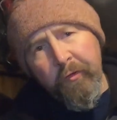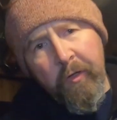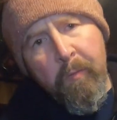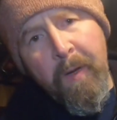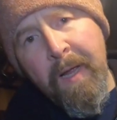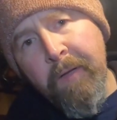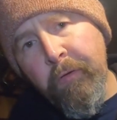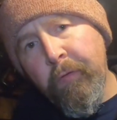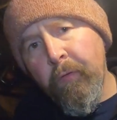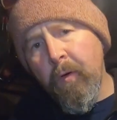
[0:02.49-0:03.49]
C went out
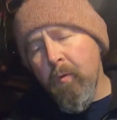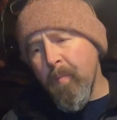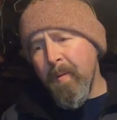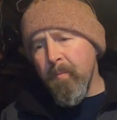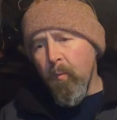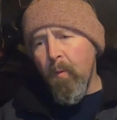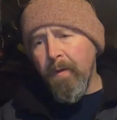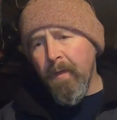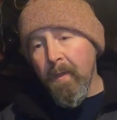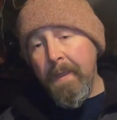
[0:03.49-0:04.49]
just for a little bimble
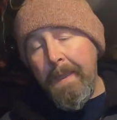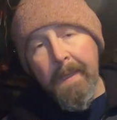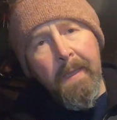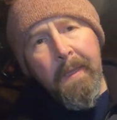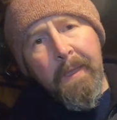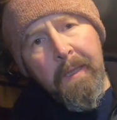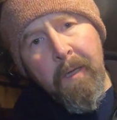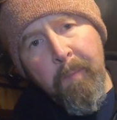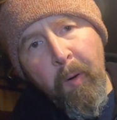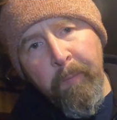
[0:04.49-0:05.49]
one day
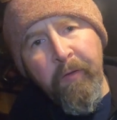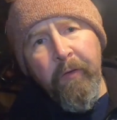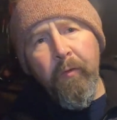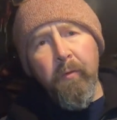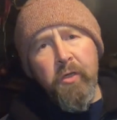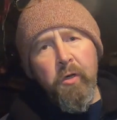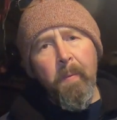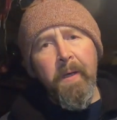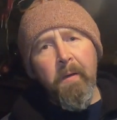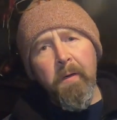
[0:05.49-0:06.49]
and popped into a
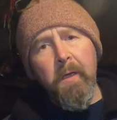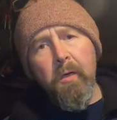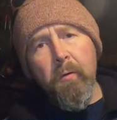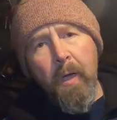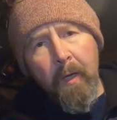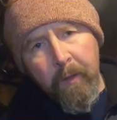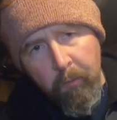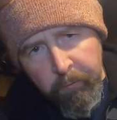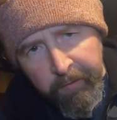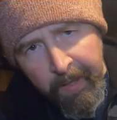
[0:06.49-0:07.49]
shop here in the UK
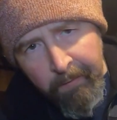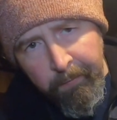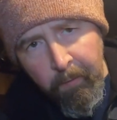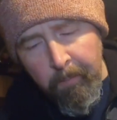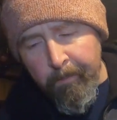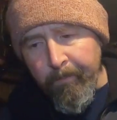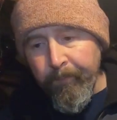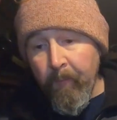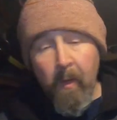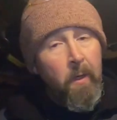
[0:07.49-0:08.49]
called Decathlon.
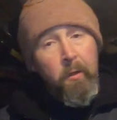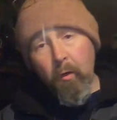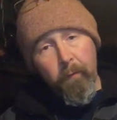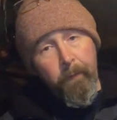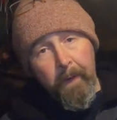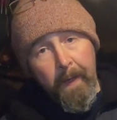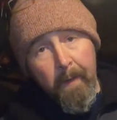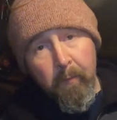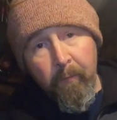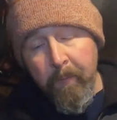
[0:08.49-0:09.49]
Not
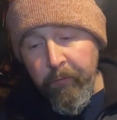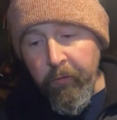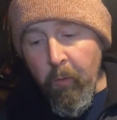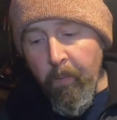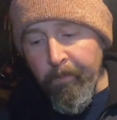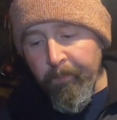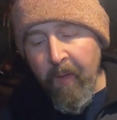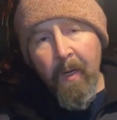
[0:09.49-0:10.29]
affiliated with them at all.